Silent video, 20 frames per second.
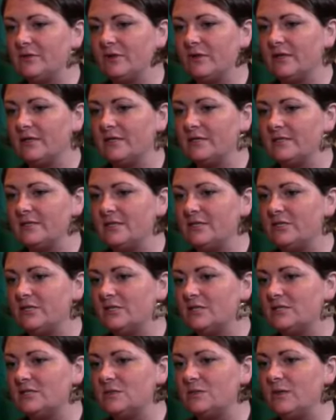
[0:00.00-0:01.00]

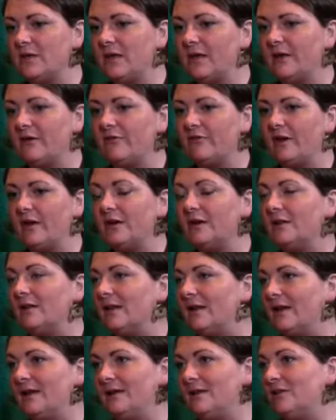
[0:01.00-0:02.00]
organizations. We have
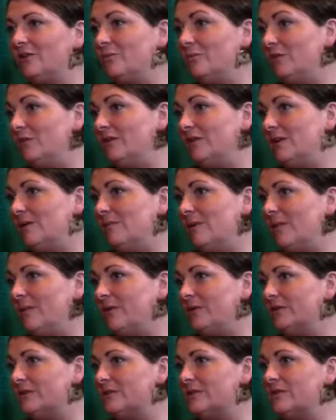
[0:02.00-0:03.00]
unaligned community
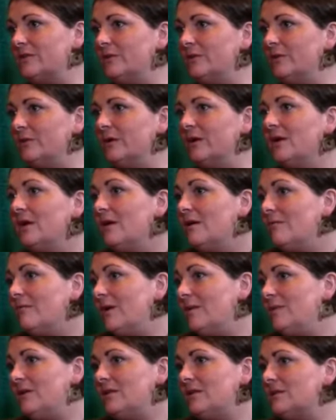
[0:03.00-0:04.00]
members who
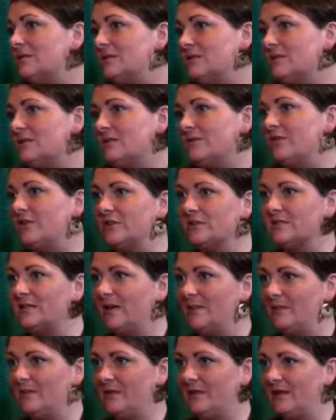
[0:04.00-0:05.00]
maybe this is the first
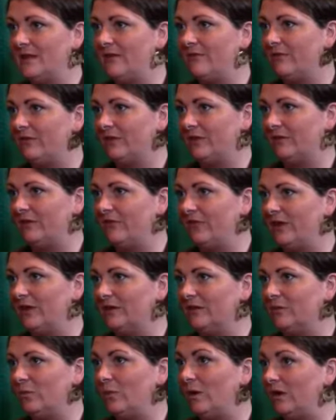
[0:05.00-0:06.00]
time that they have really
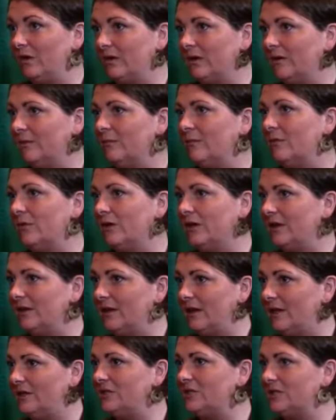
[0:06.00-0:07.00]
felt welcome or
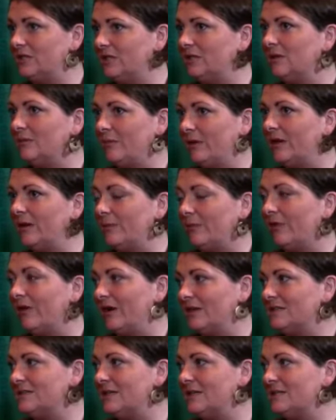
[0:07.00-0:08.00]
engaged in a
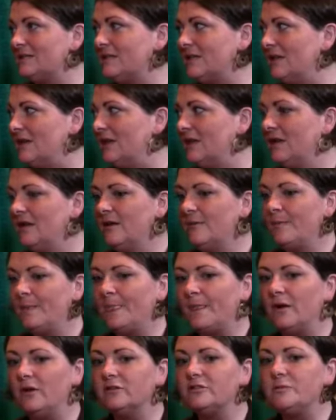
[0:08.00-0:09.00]
process that
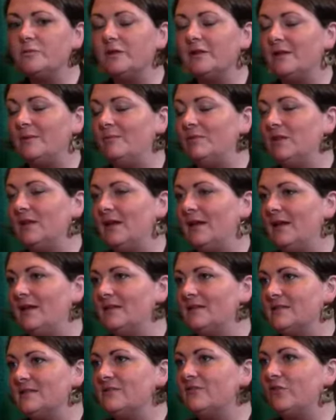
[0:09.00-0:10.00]
ultimately
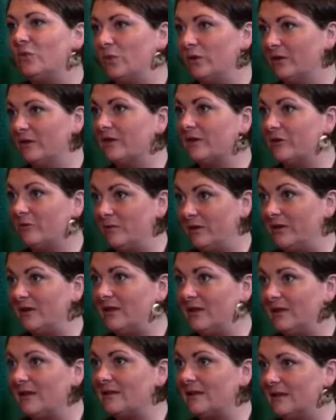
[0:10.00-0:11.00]
plans for the
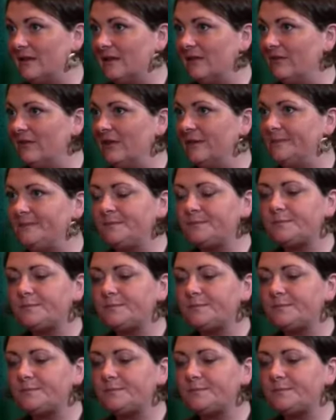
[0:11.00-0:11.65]
community that they live in.